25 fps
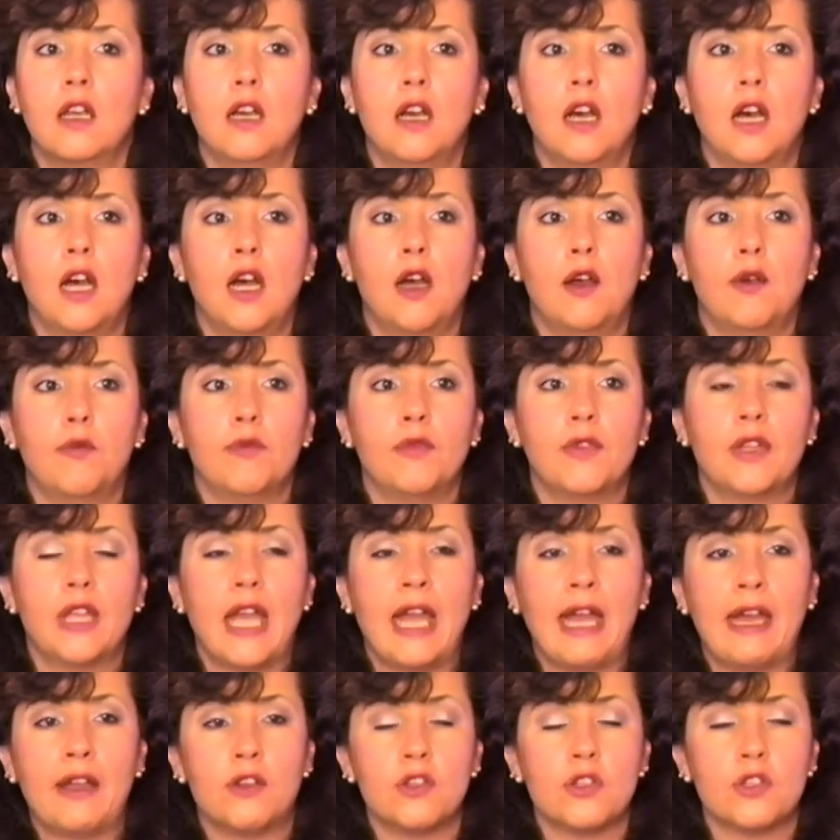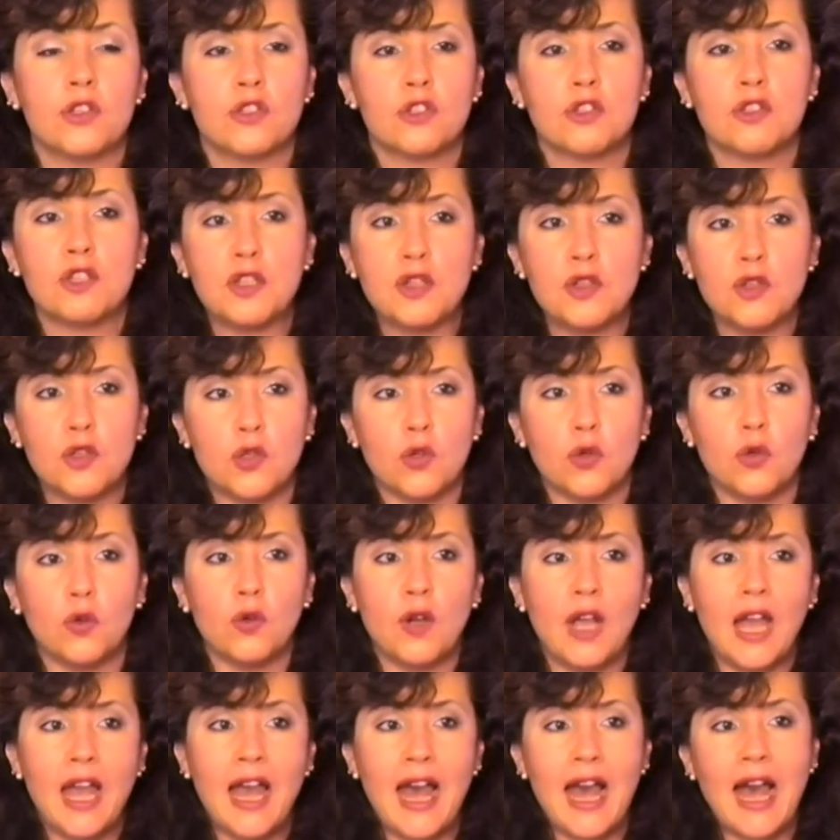um, and
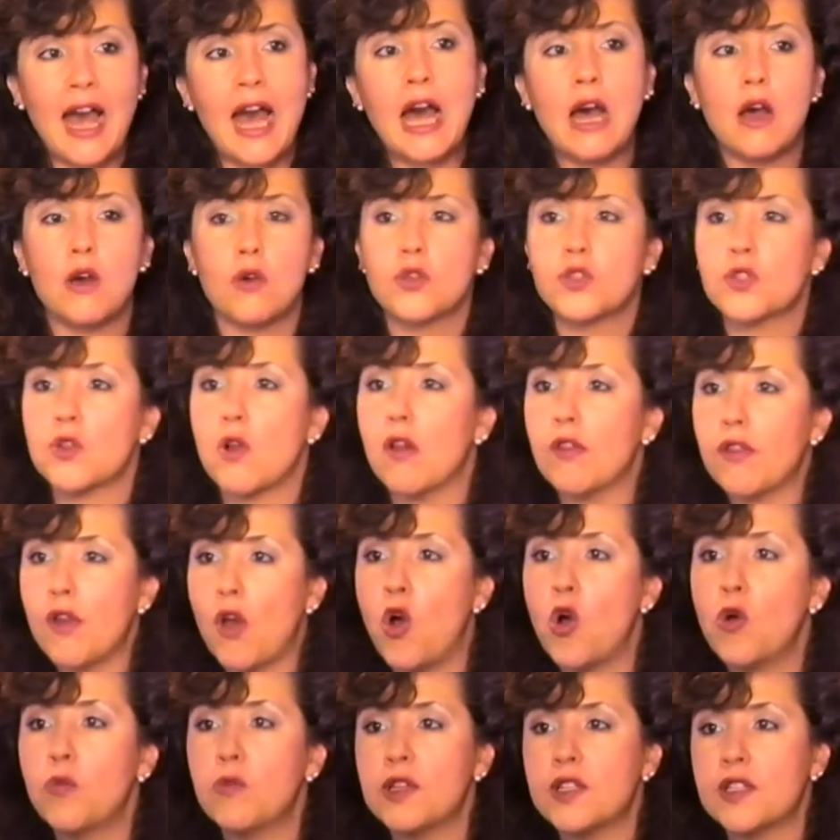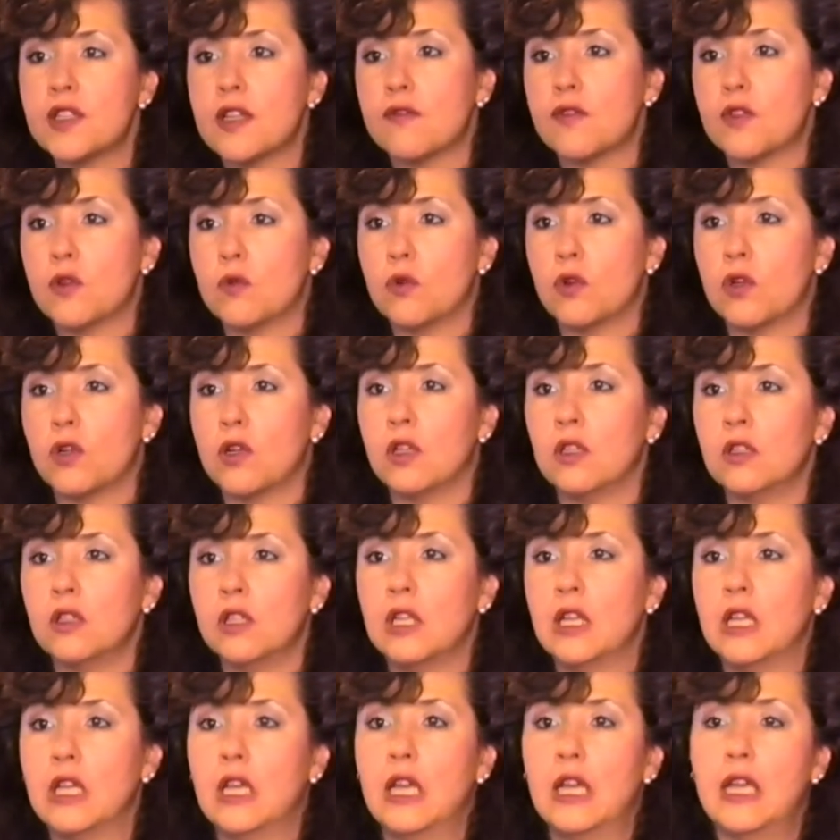to house all the homeless of the world,
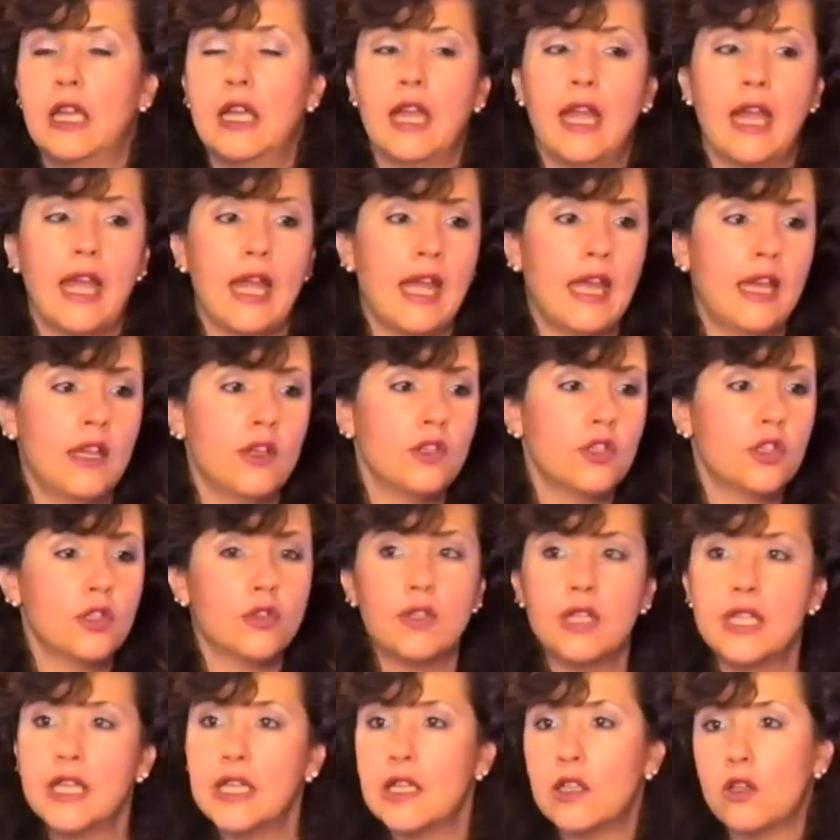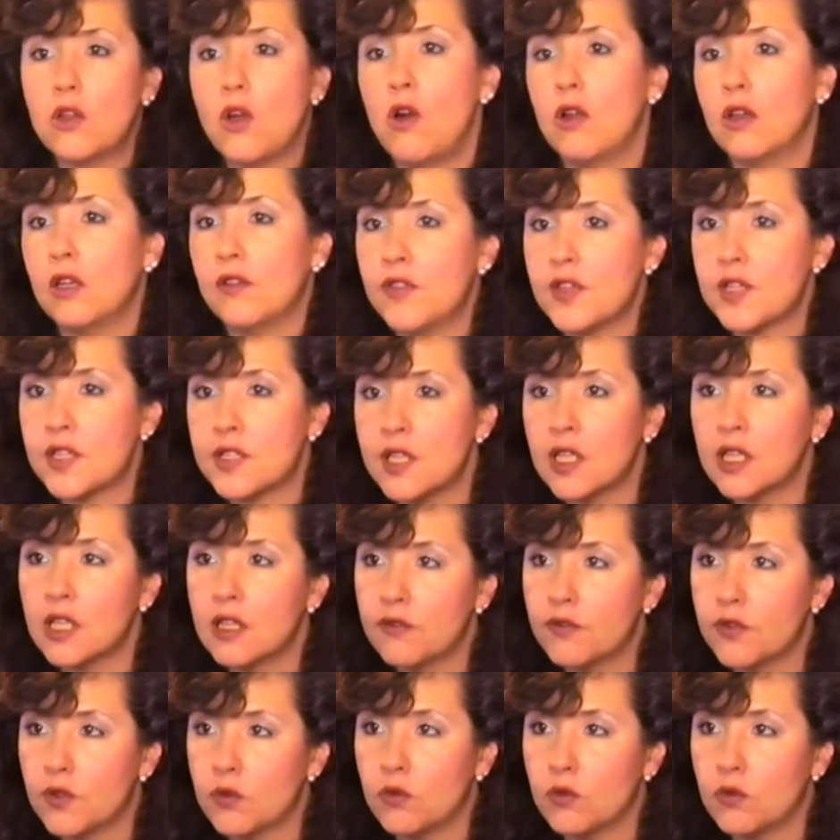and to heal all of the sick
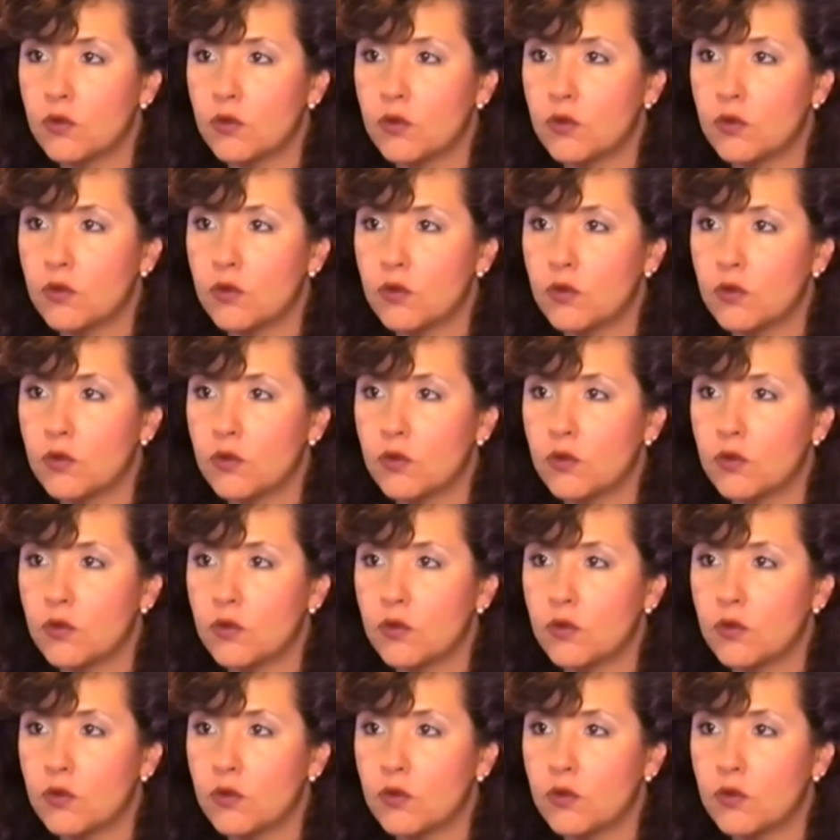of the world